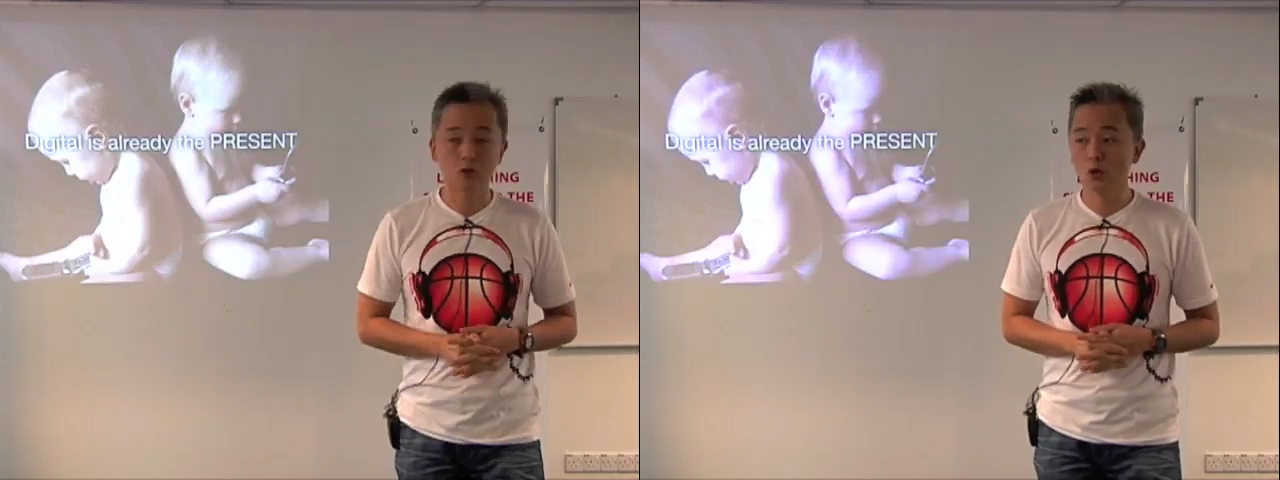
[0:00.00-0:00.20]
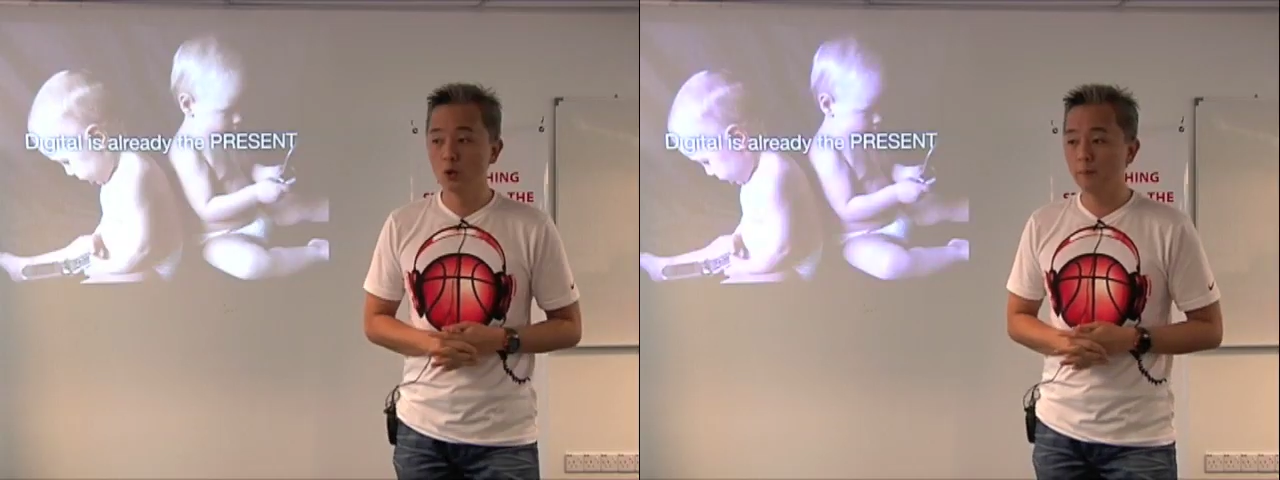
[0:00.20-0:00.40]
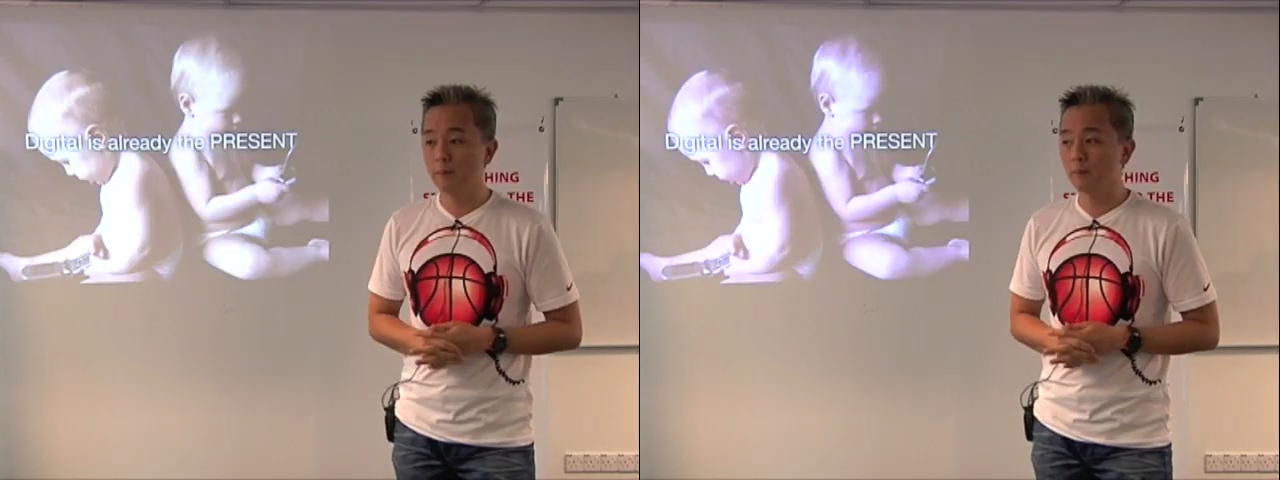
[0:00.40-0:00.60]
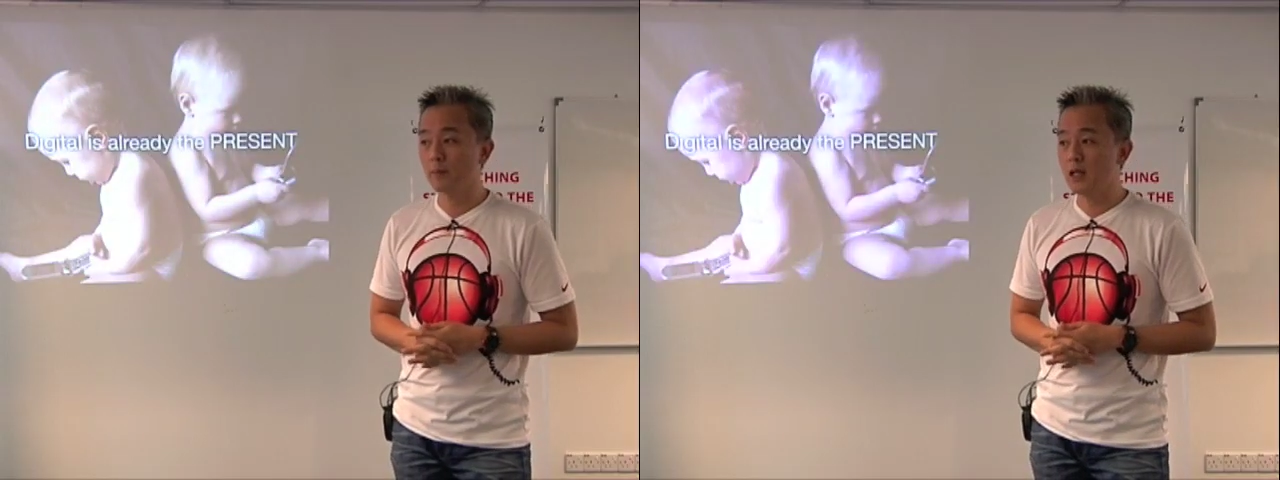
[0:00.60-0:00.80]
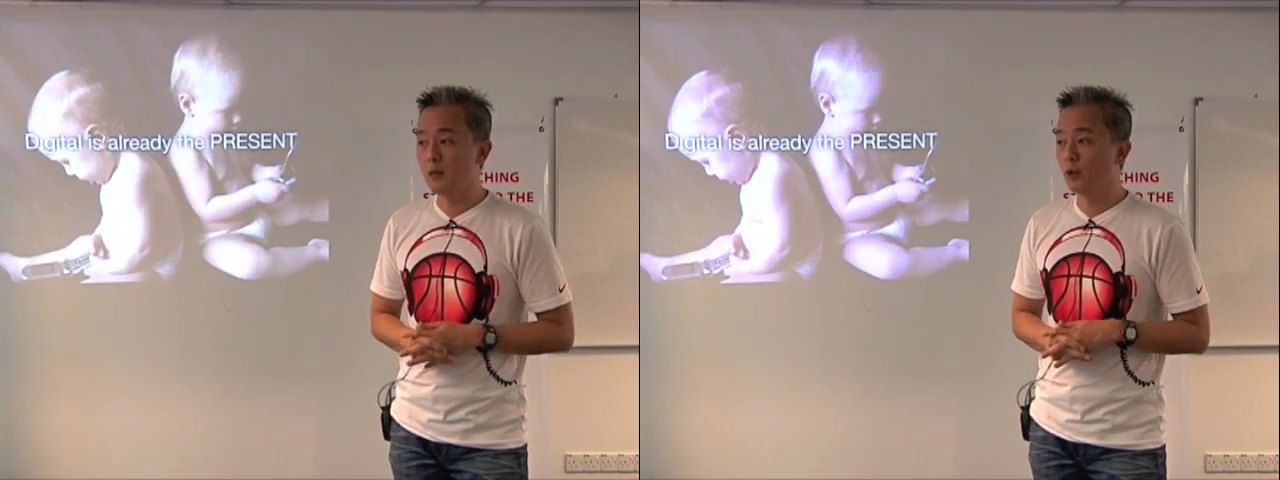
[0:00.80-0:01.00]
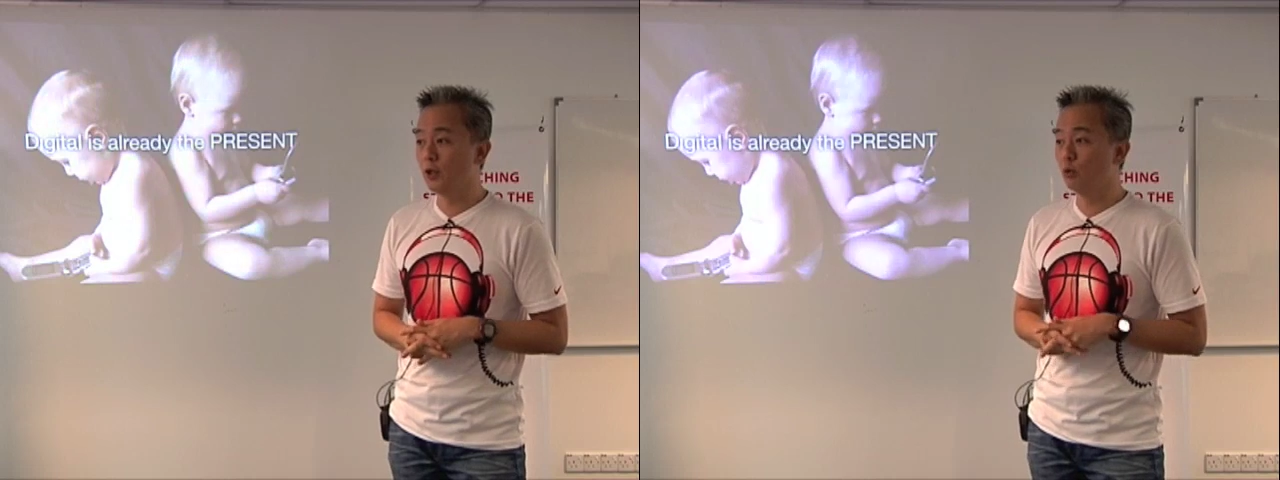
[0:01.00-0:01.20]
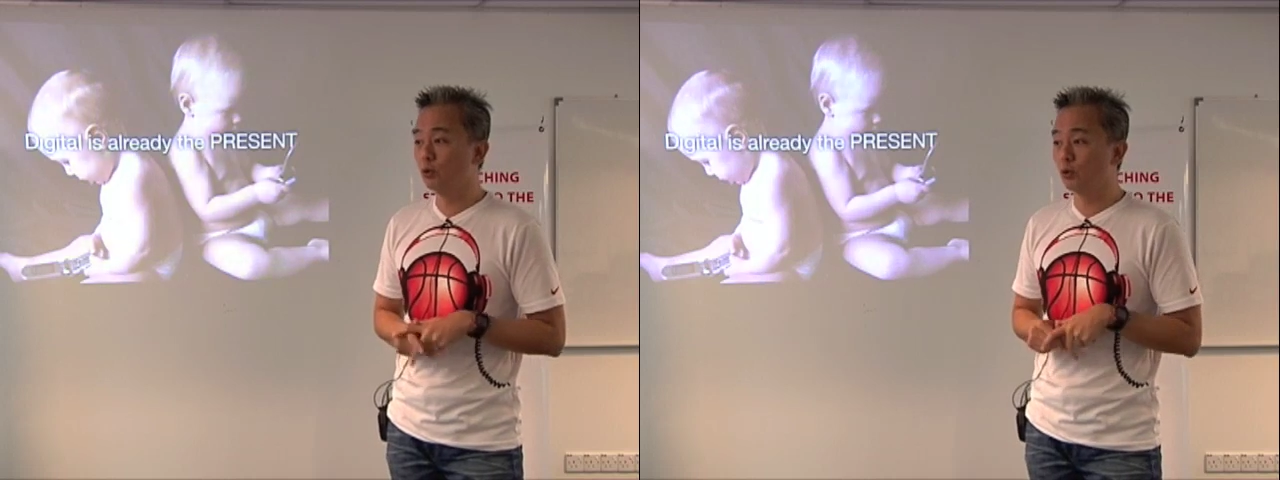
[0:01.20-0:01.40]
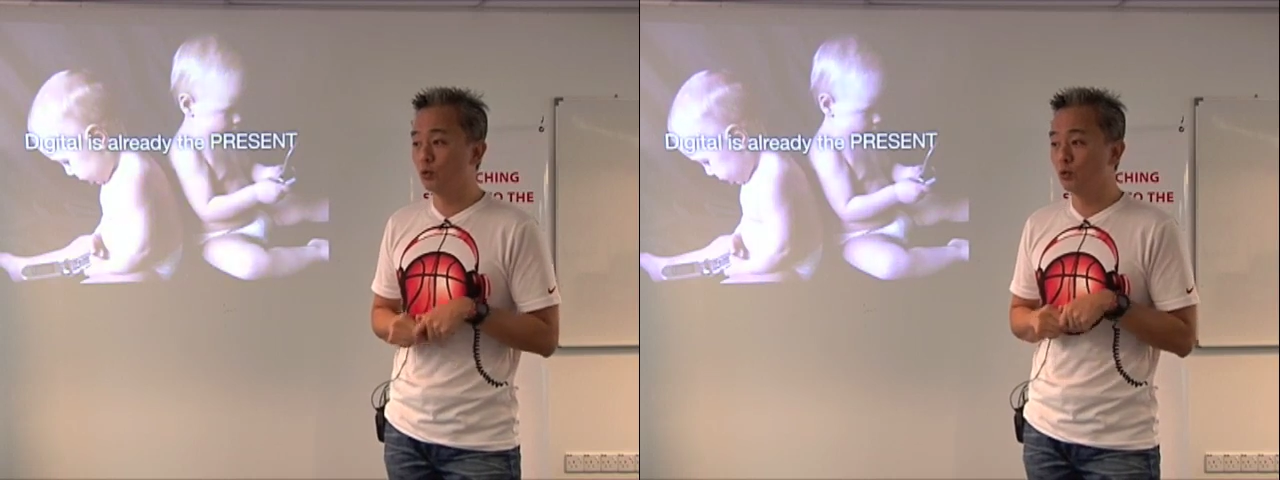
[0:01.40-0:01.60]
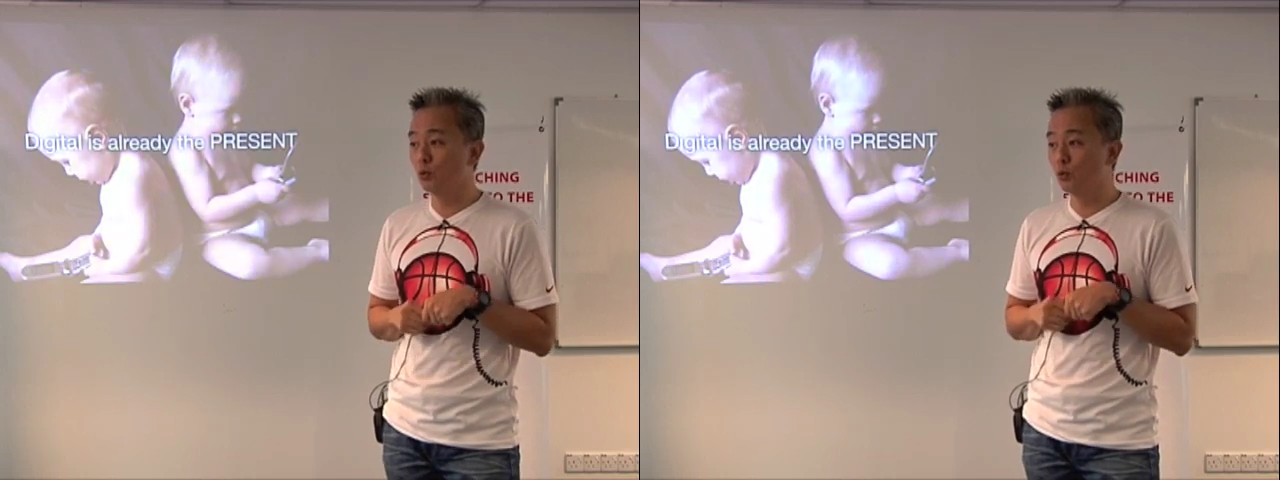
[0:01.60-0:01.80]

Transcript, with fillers: So anybody who, who,